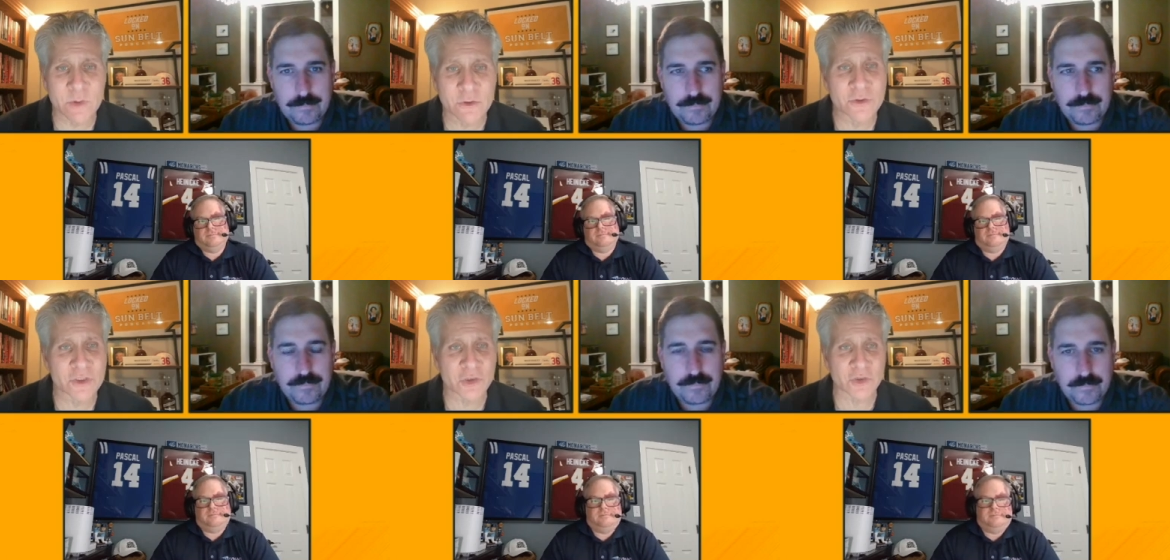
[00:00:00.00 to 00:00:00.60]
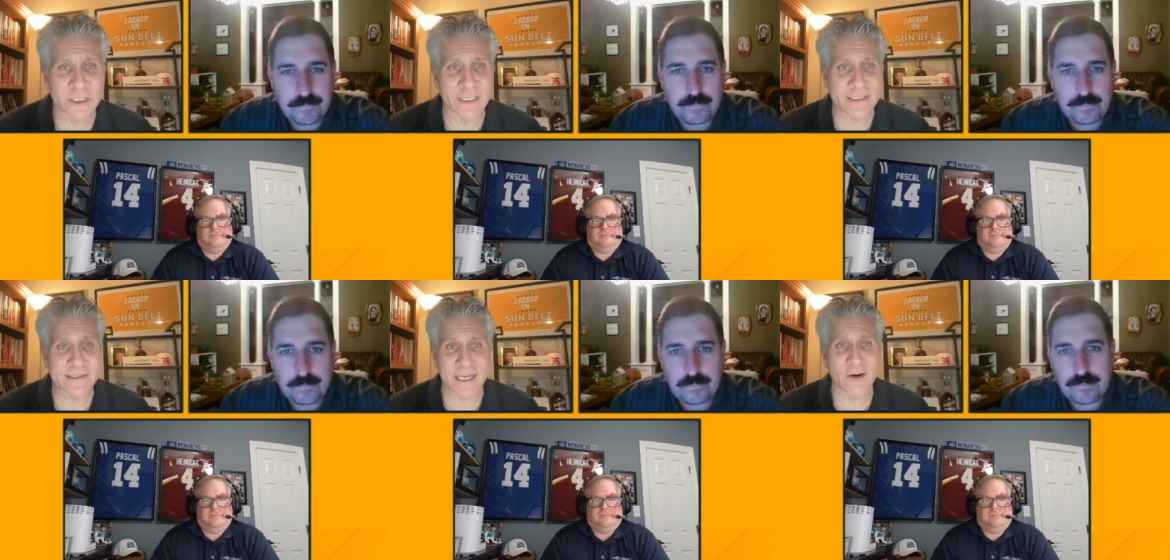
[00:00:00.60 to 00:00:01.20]
Speaker 1: losing streak,
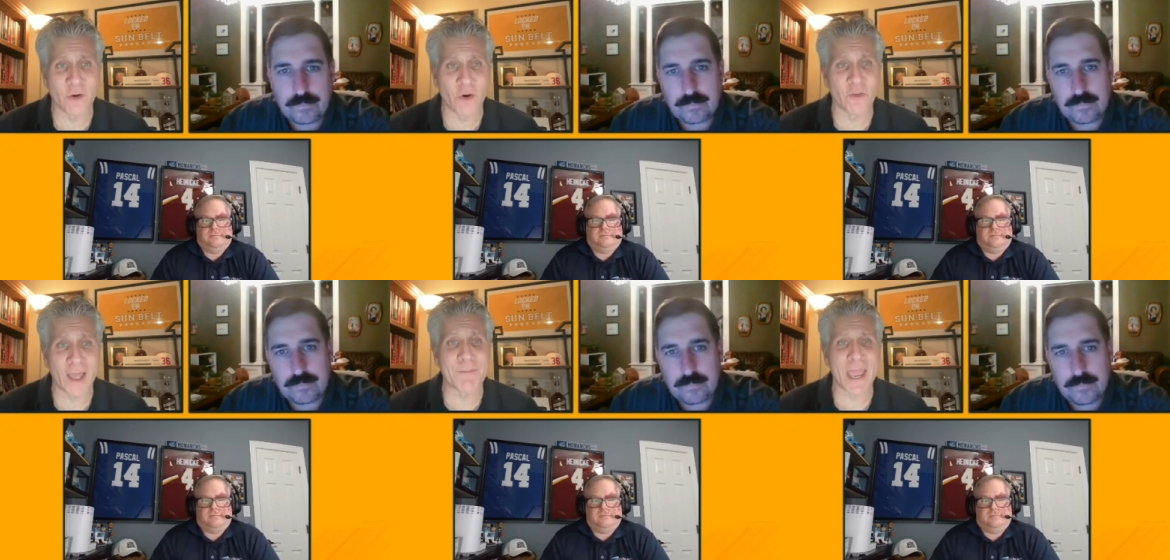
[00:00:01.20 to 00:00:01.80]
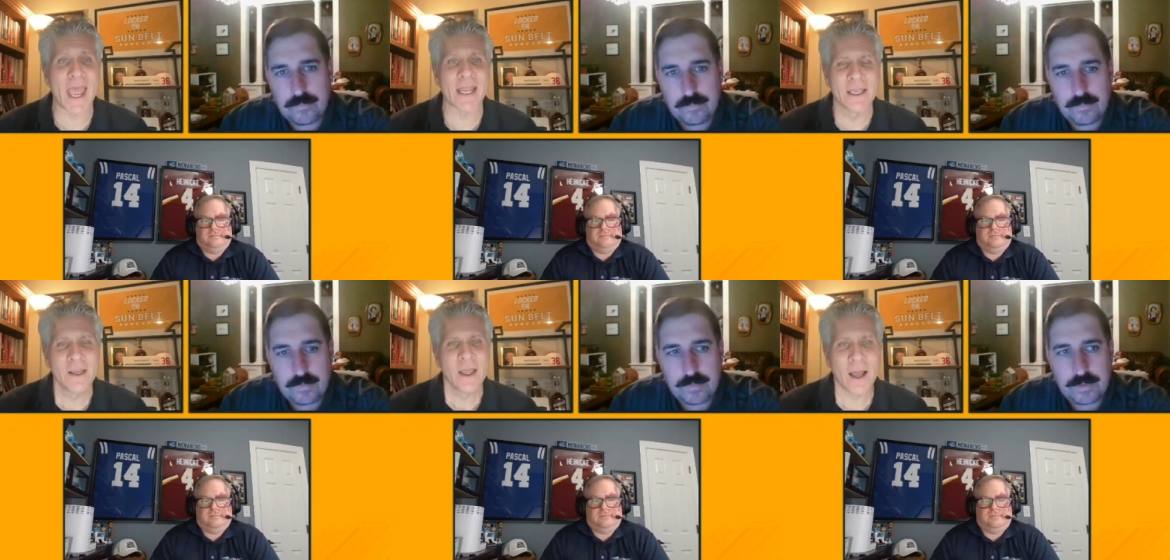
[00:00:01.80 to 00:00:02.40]
that's not all that bad.
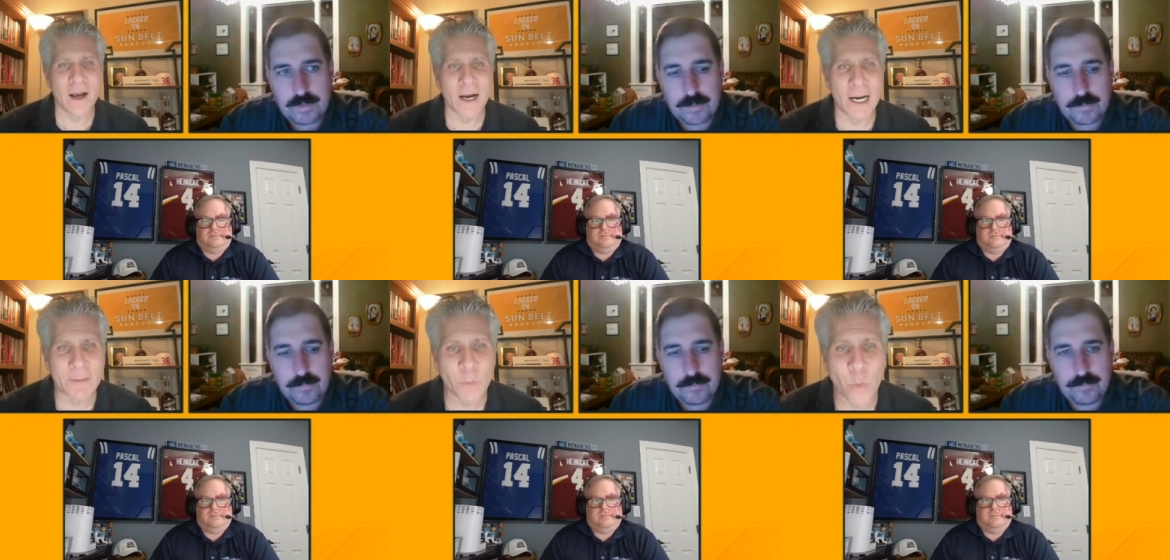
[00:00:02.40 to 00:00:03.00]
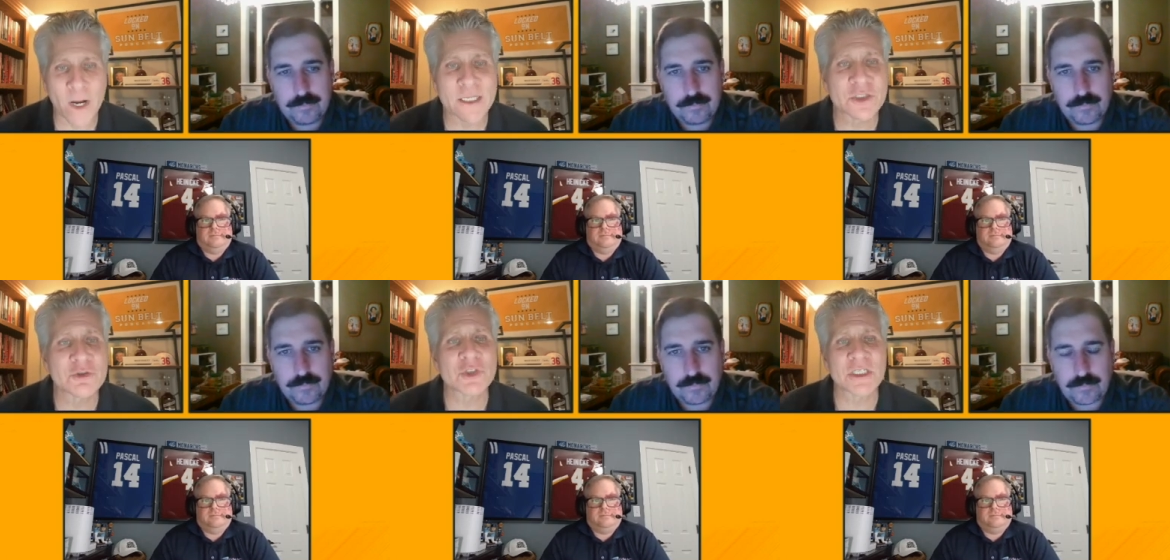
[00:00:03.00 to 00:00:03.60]
Uh, where did
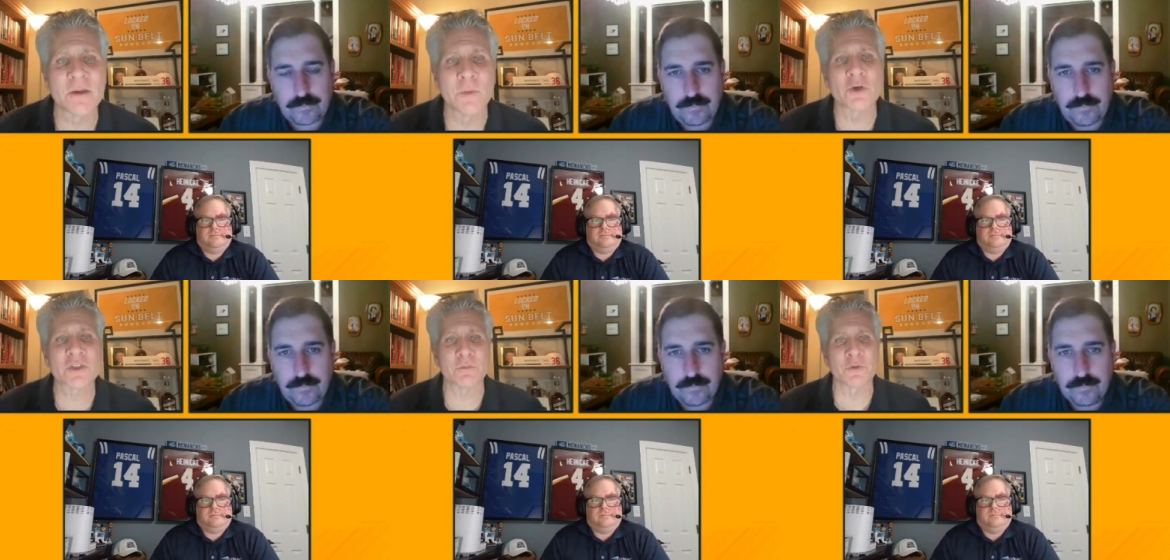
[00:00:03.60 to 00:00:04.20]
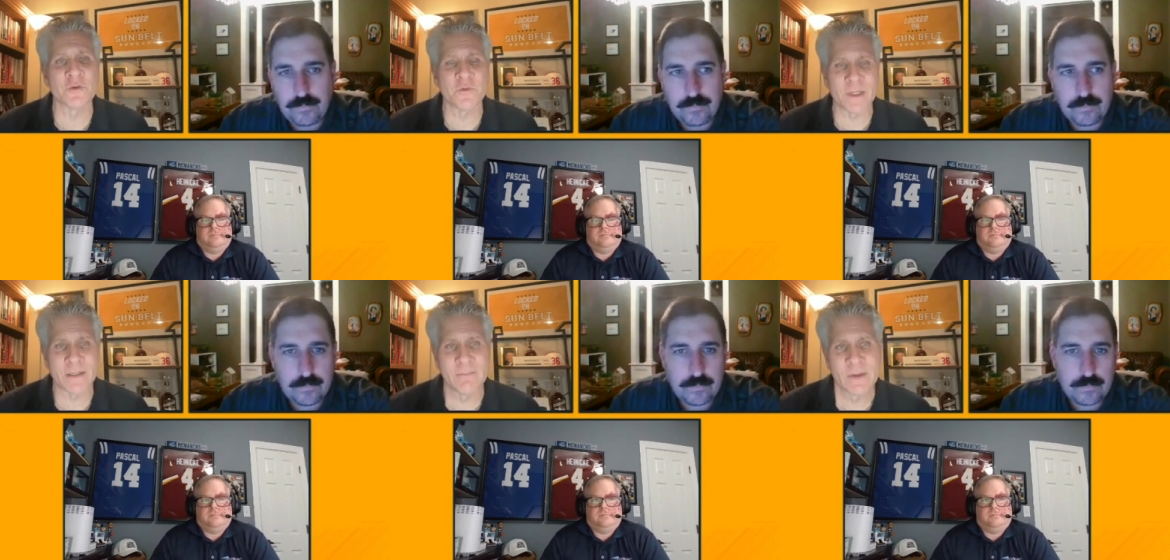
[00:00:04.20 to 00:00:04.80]
you see the most
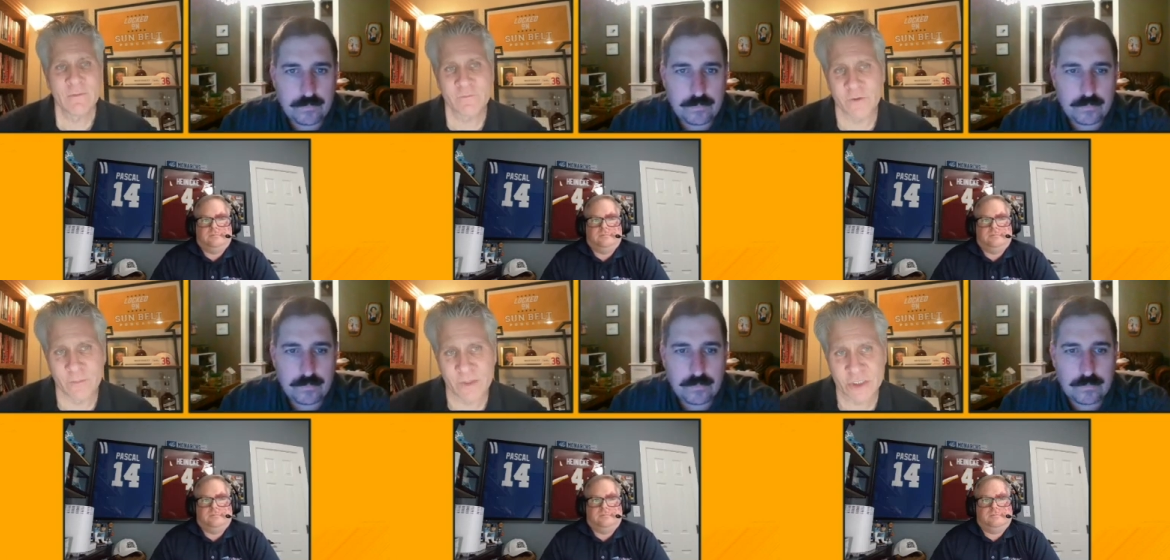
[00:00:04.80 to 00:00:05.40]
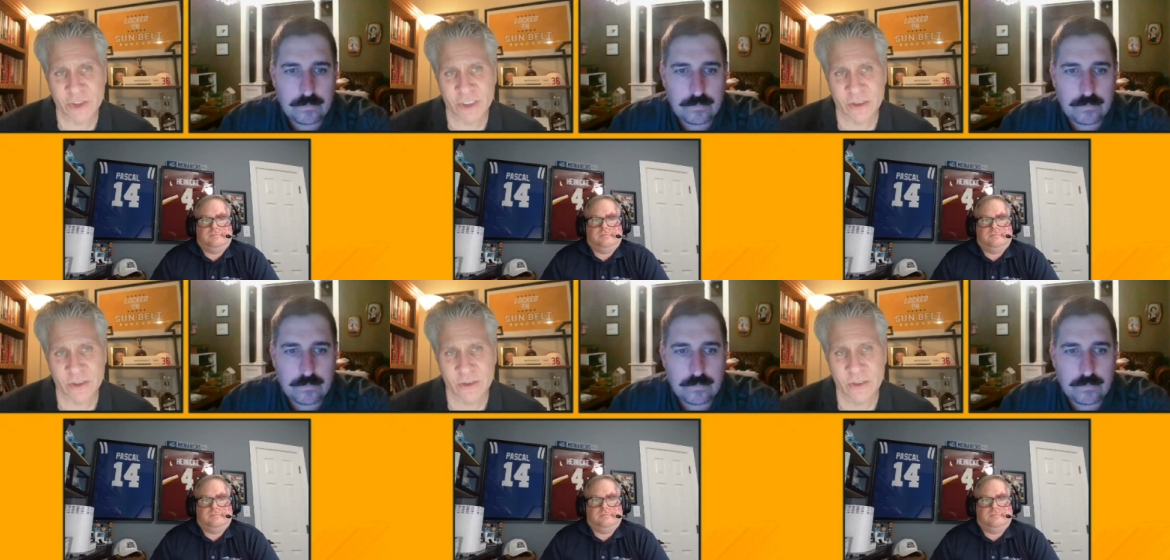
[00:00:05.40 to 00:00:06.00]
improvement from this
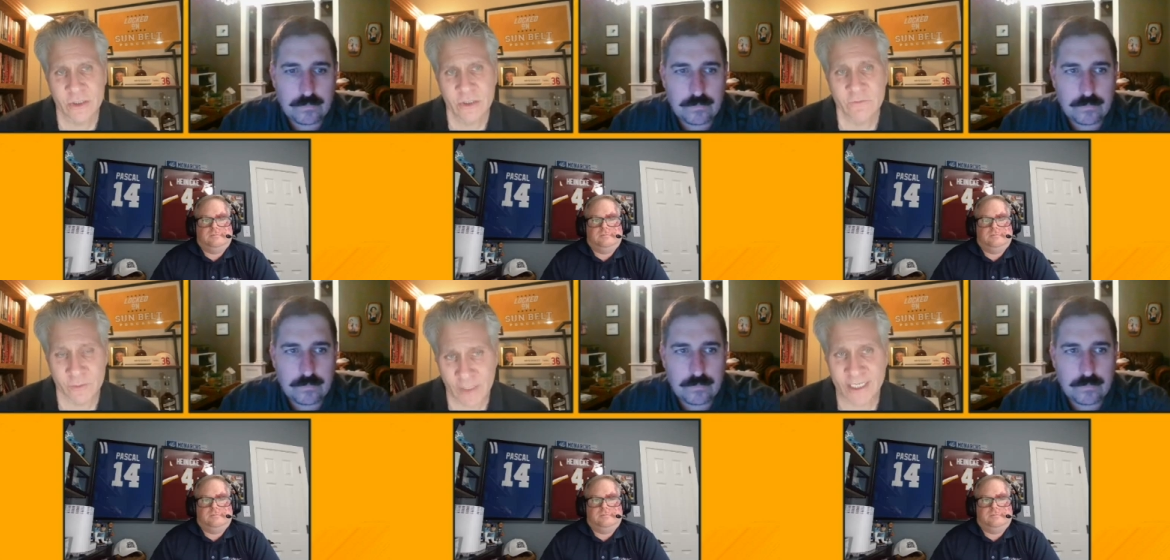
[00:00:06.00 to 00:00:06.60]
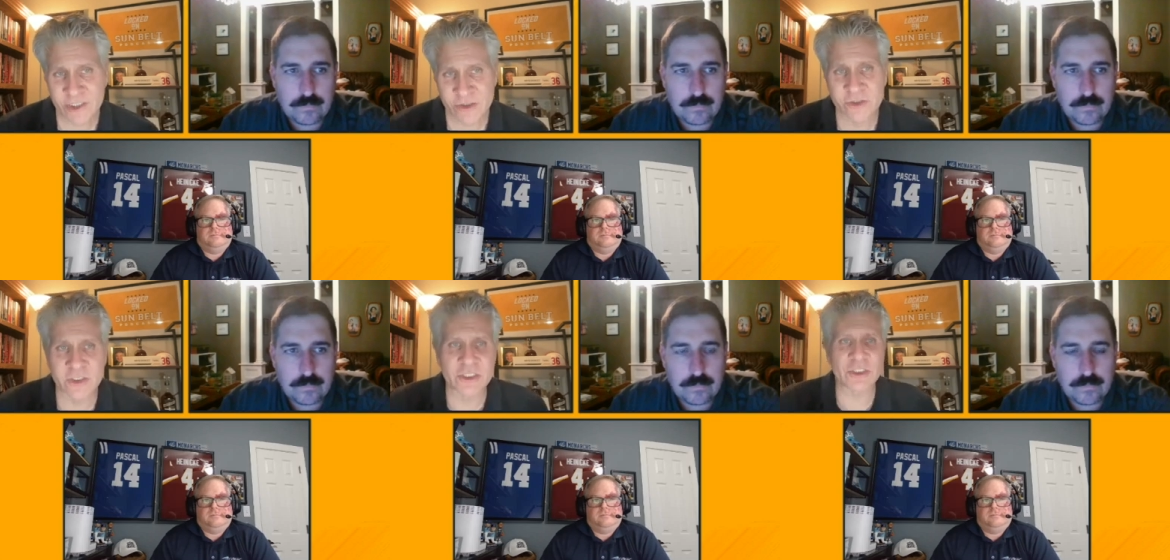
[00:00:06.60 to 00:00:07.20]
year, from last year
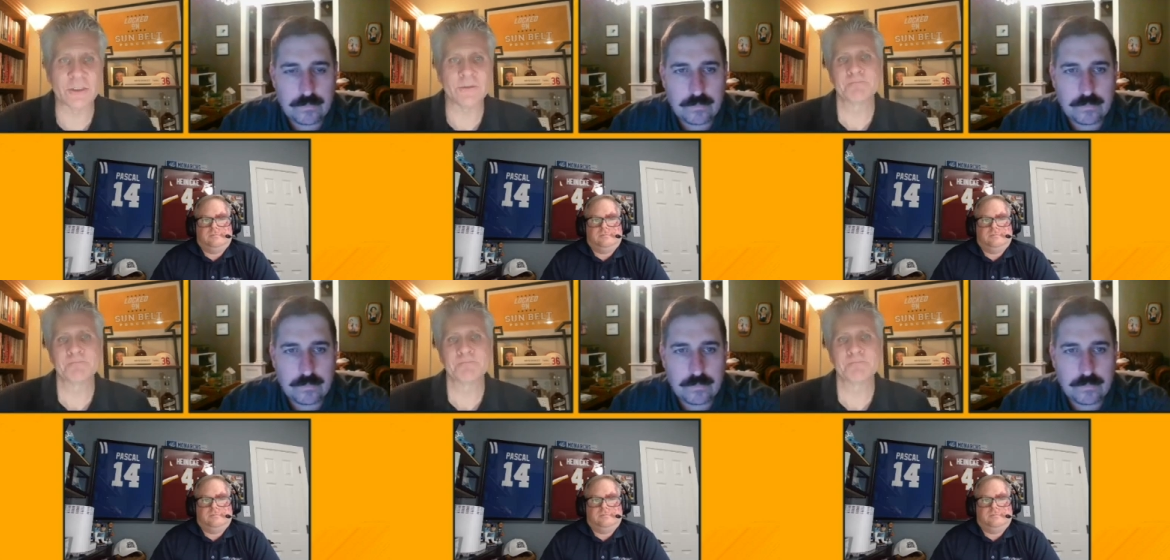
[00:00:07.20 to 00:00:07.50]
to this year?